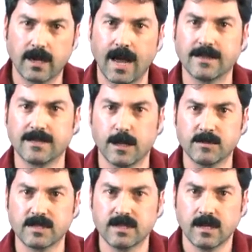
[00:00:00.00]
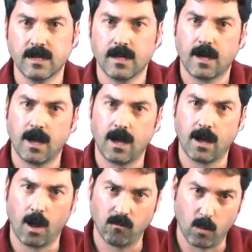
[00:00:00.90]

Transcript: concepts of